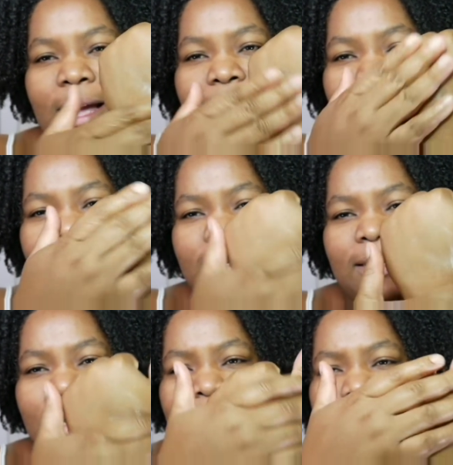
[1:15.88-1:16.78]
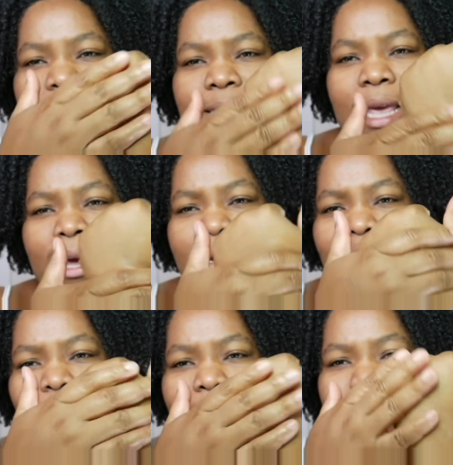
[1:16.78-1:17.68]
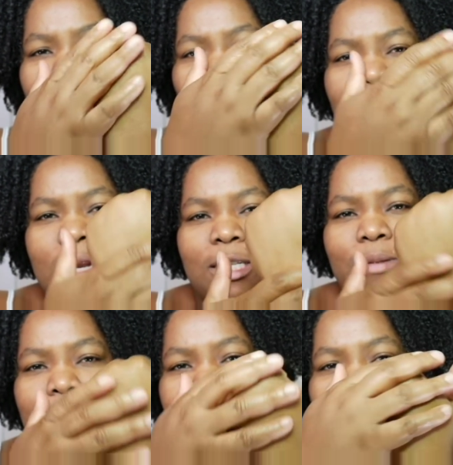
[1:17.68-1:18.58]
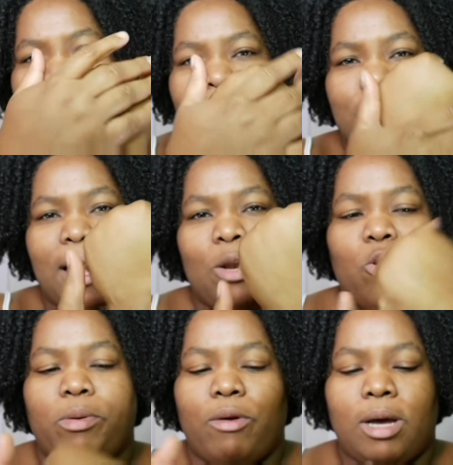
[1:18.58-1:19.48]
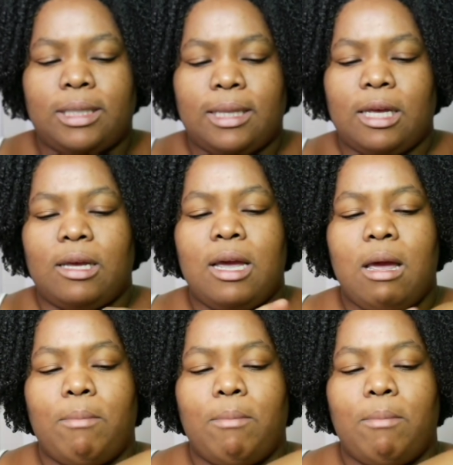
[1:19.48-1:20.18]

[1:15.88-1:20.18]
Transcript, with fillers: and um, it does take a little while to go in, especially on like my low porosity,